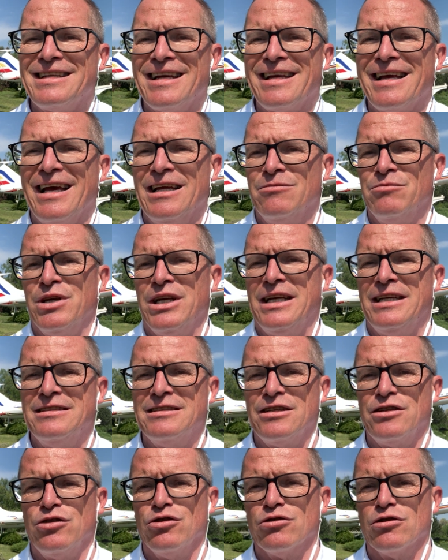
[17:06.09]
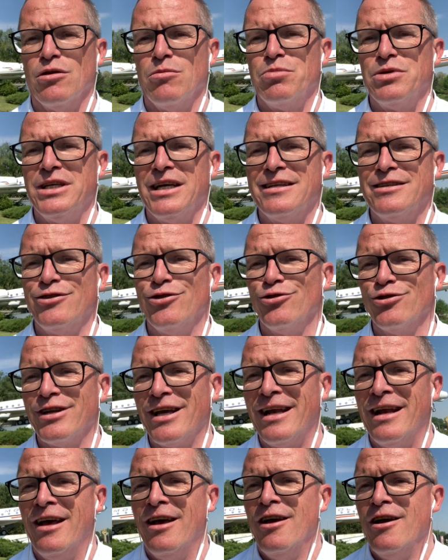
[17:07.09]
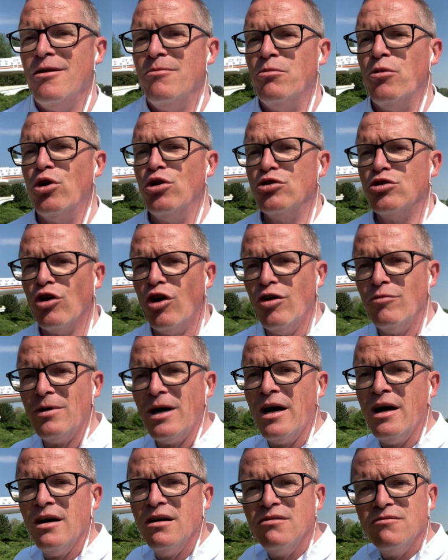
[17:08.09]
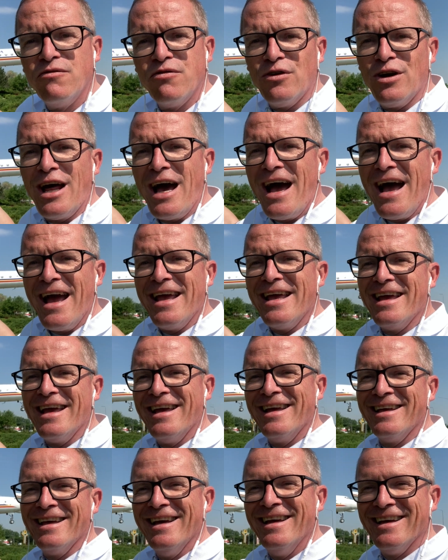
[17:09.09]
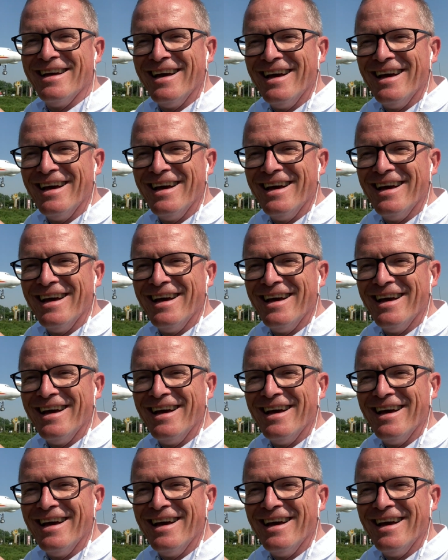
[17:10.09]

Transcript: they can be in the European Union. Moldova flying